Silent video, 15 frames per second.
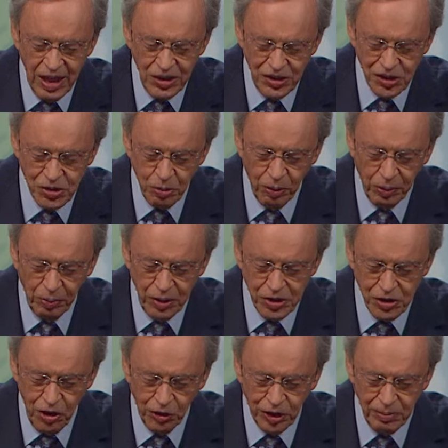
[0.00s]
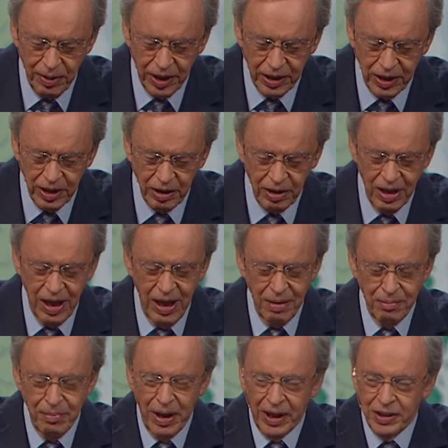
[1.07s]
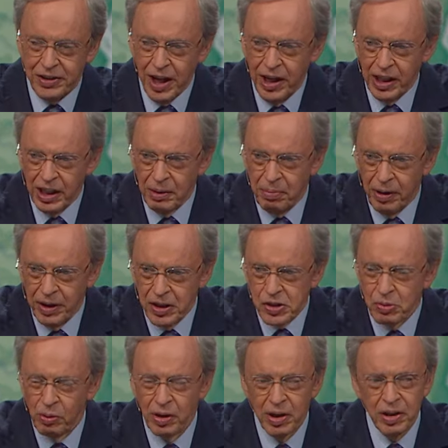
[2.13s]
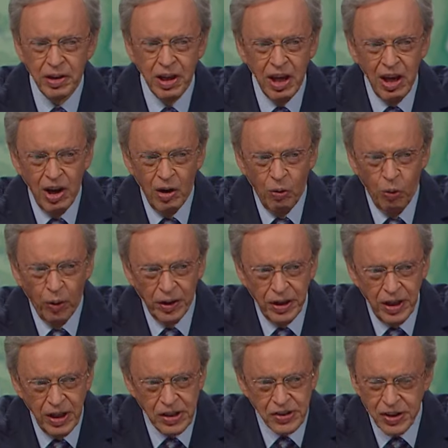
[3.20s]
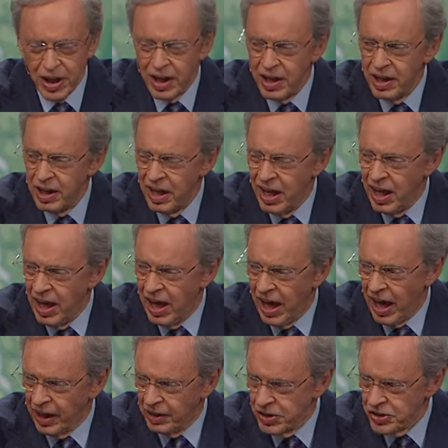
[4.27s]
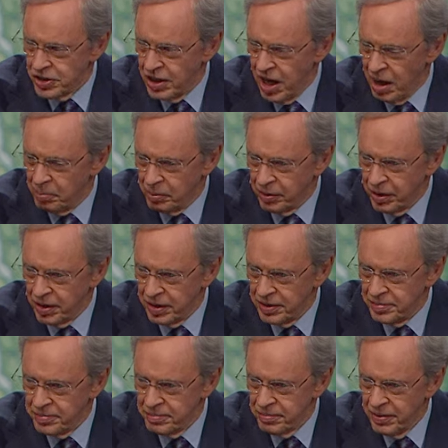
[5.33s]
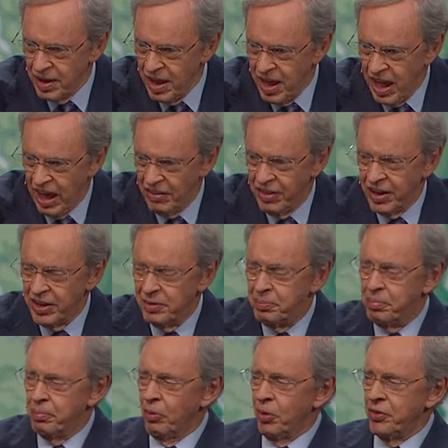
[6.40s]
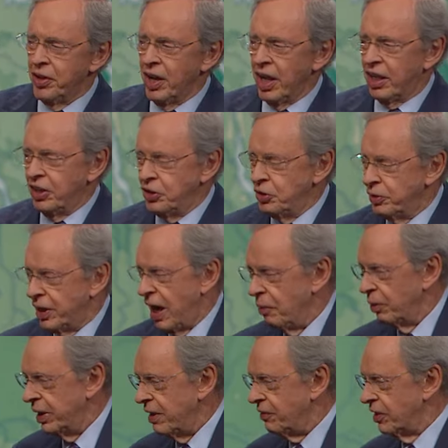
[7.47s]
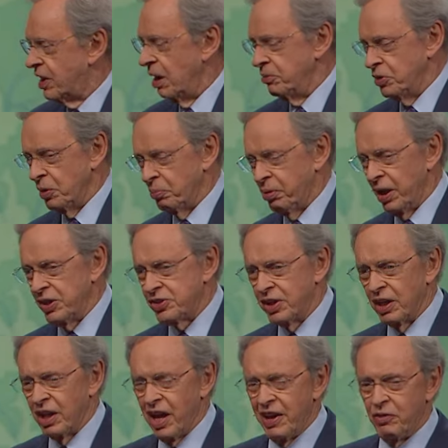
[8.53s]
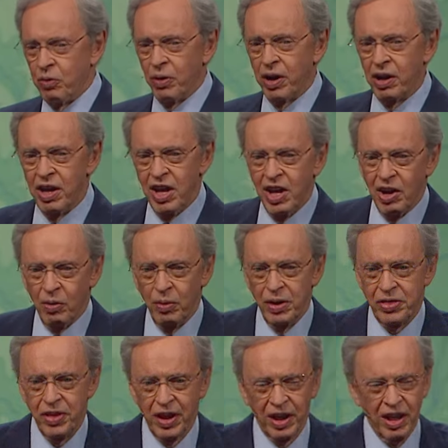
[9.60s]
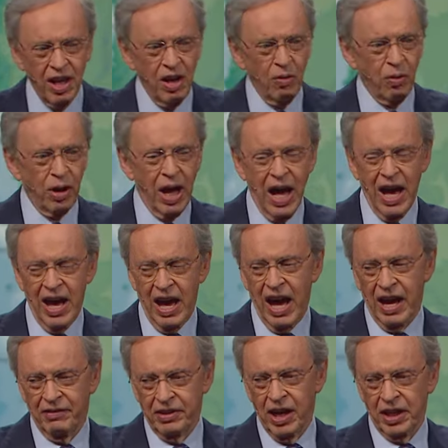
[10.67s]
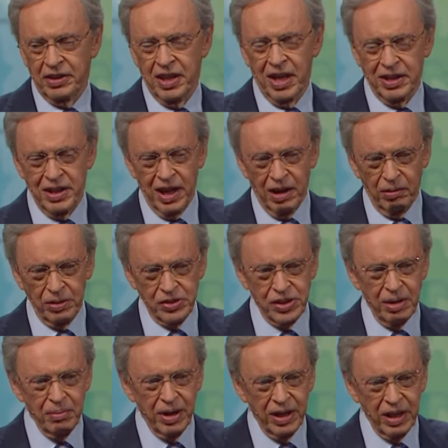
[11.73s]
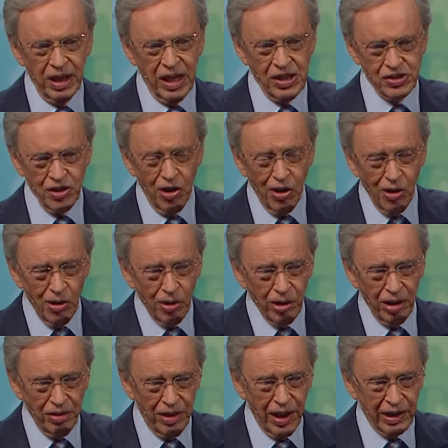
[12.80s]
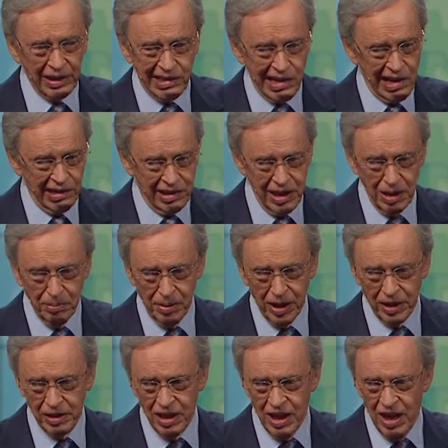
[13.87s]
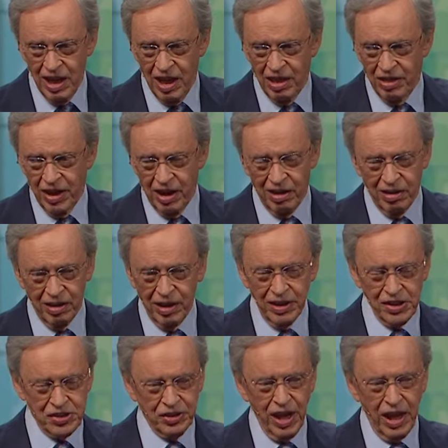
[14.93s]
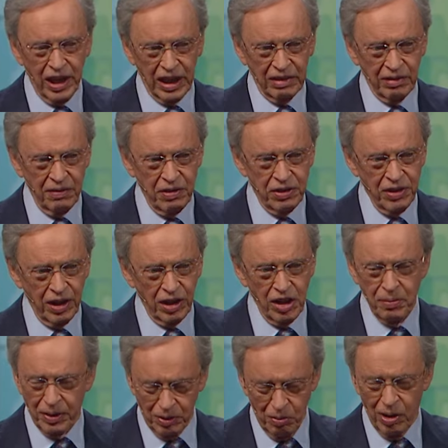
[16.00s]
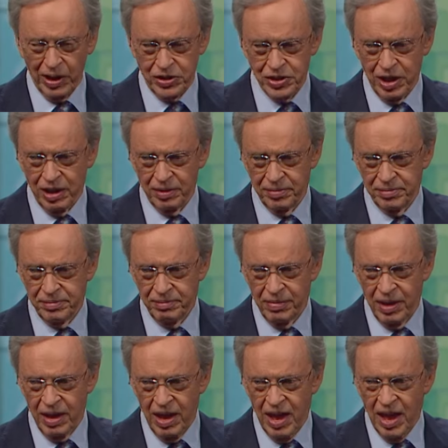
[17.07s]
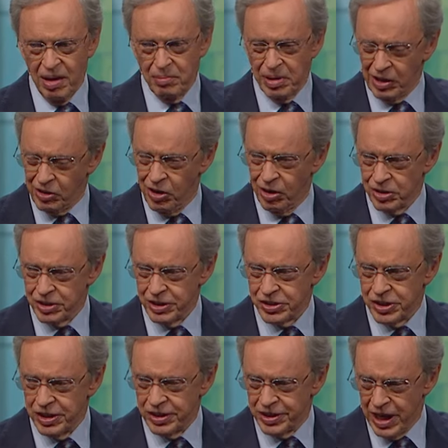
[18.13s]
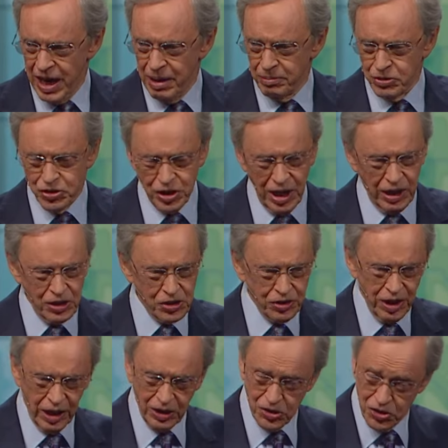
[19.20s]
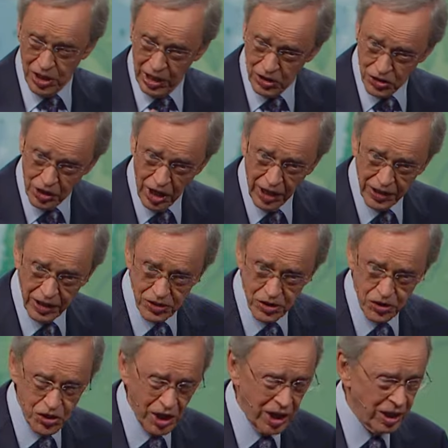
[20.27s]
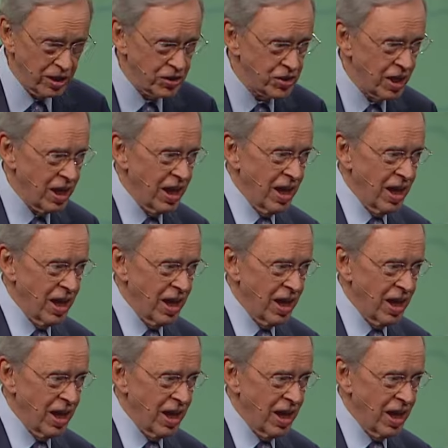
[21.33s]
Just what we're talking about here meditating upon His Word. What did He say? How does He operate? And that more than likely, you and I will never come to a place in life where we think, well, I, have got that down. And somebody is all that cocky about their understanding of everything, you better watch out. Because, listen, times change, things change. God doesn't change.